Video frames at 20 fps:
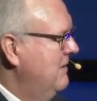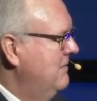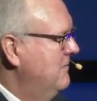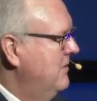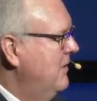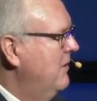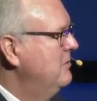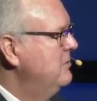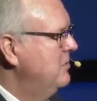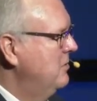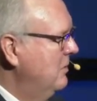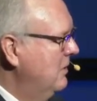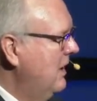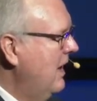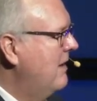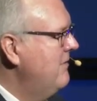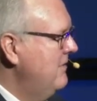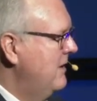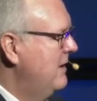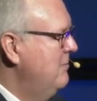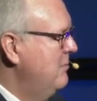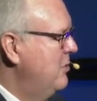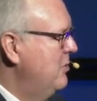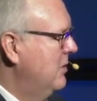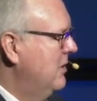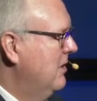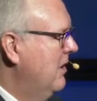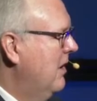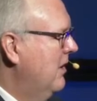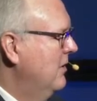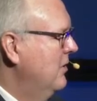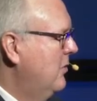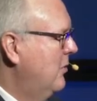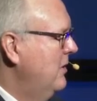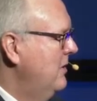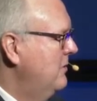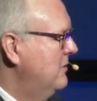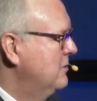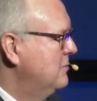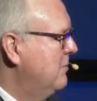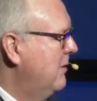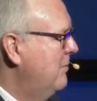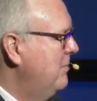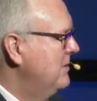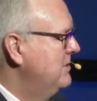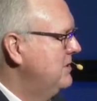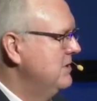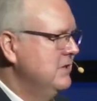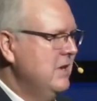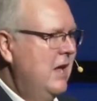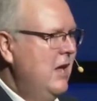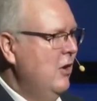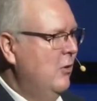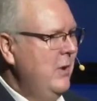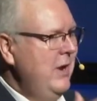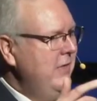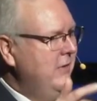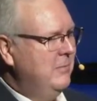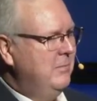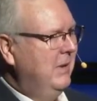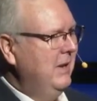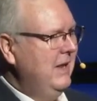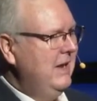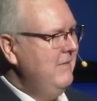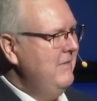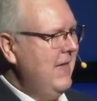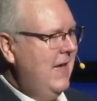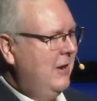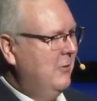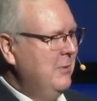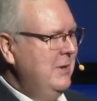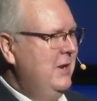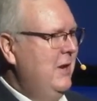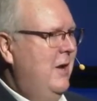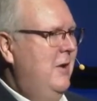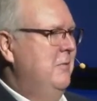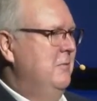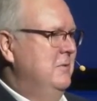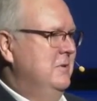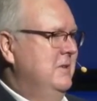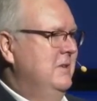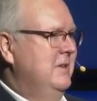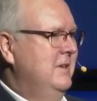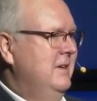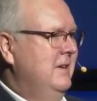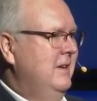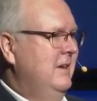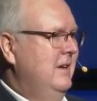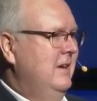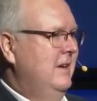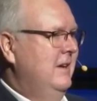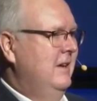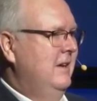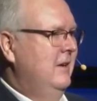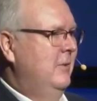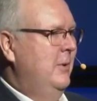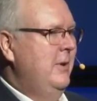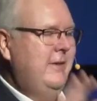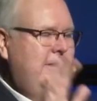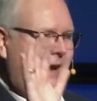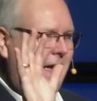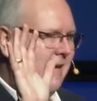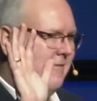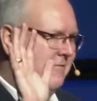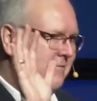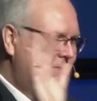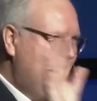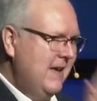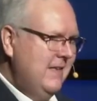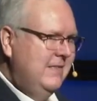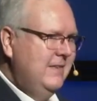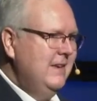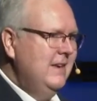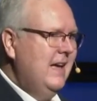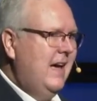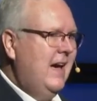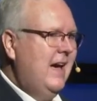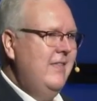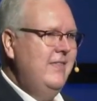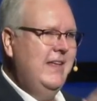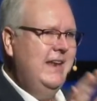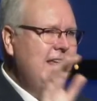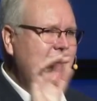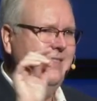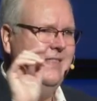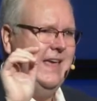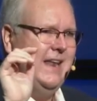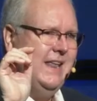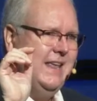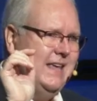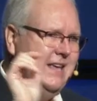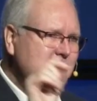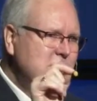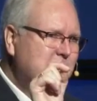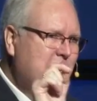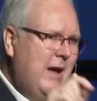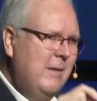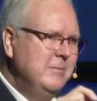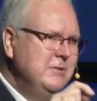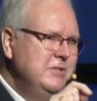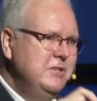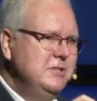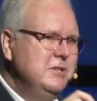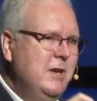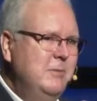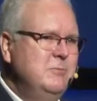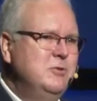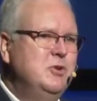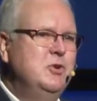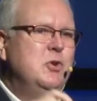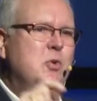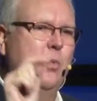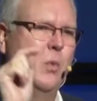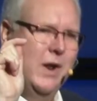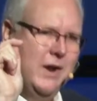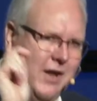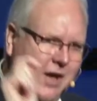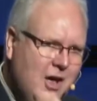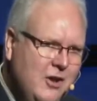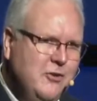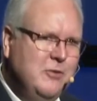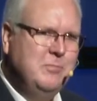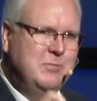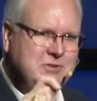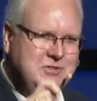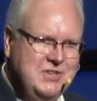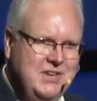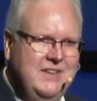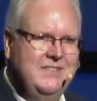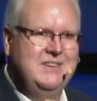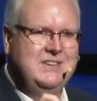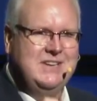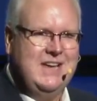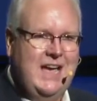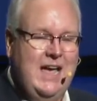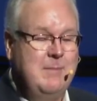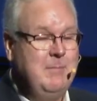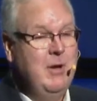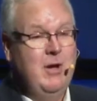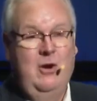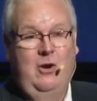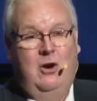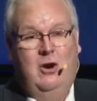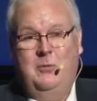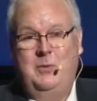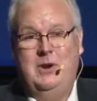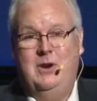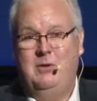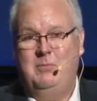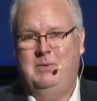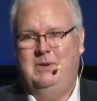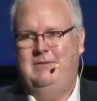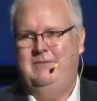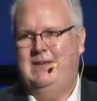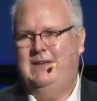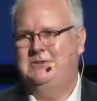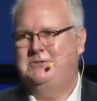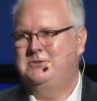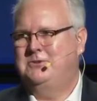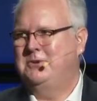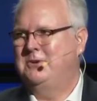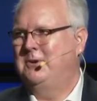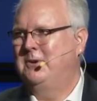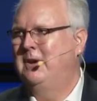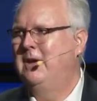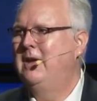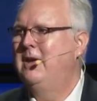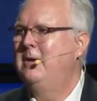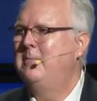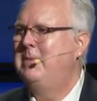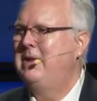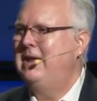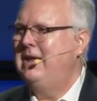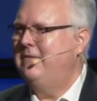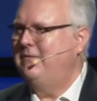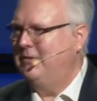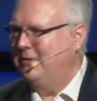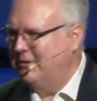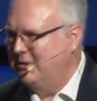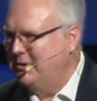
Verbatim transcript: for those who love him, who are called according to his purposes. We either believe that or we don't. We either have faith in God that, he, that his promises come true 100% of the time, or we don't believe that's true. But if you're a